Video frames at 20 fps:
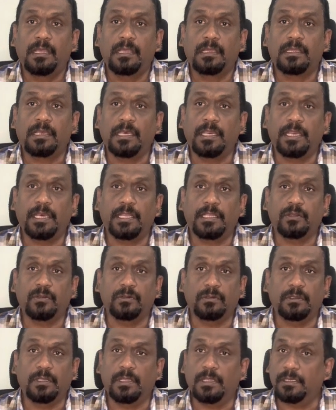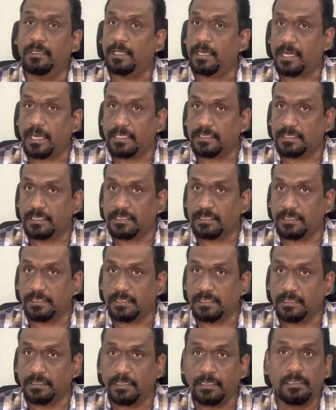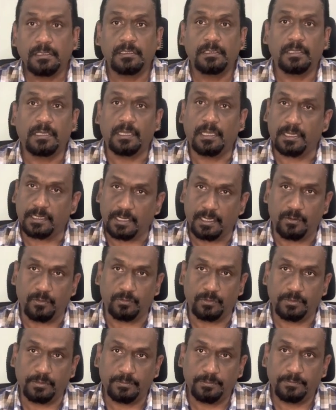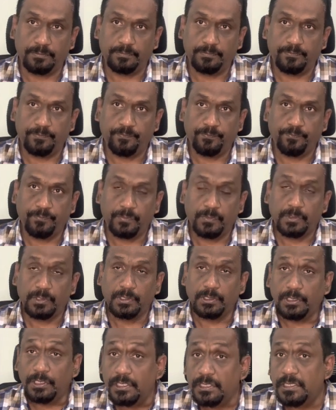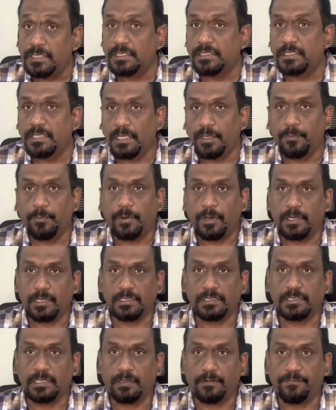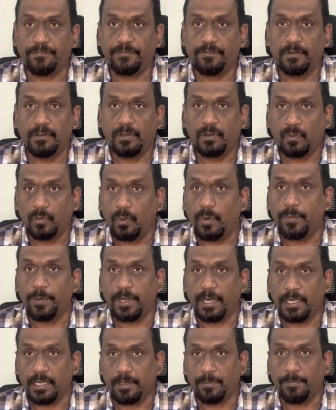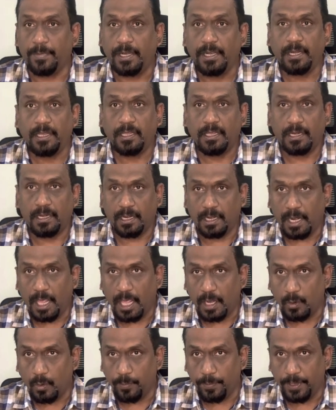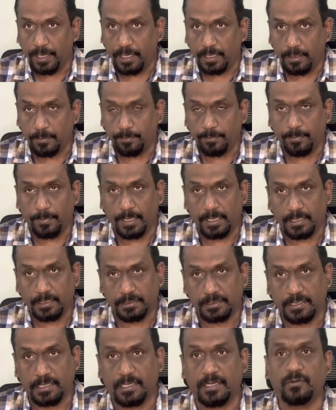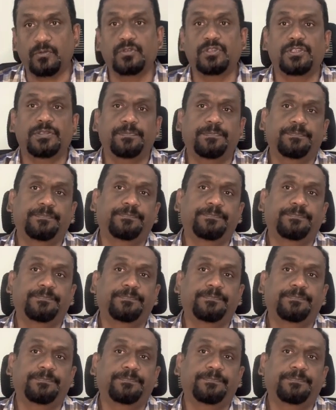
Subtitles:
clearing the transactions in the account. This is the importance of open item and non-open item managed accounts.